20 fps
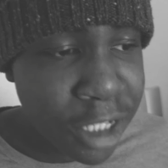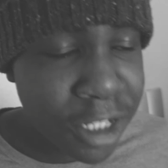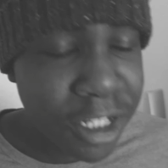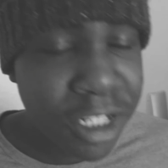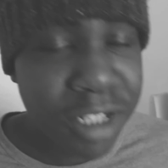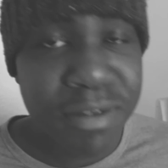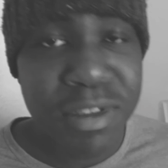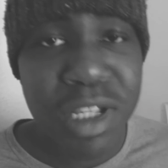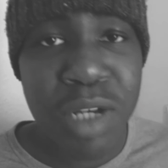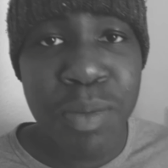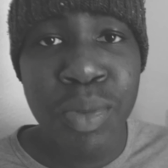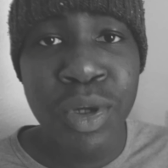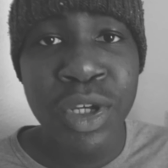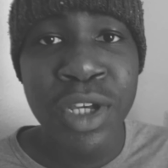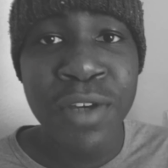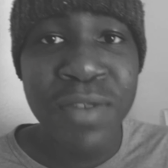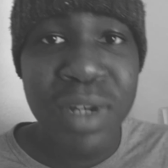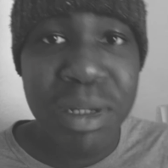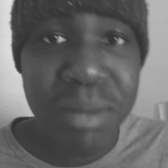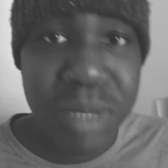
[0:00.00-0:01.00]
you've now put
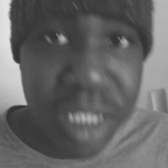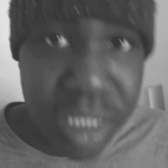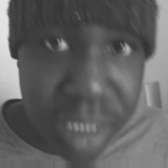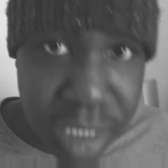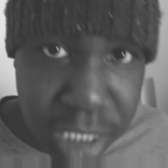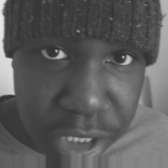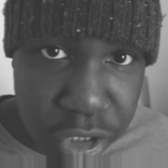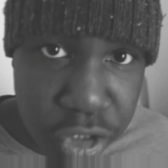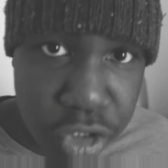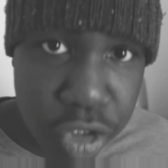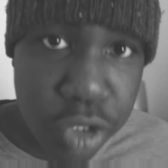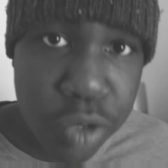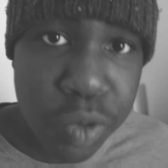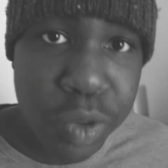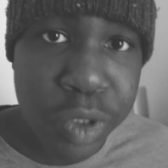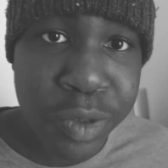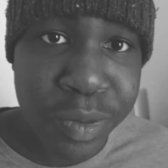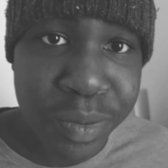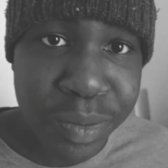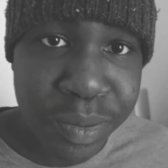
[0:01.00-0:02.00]
your family in danger as
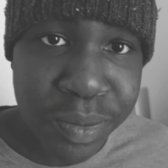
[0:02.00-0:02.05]
well.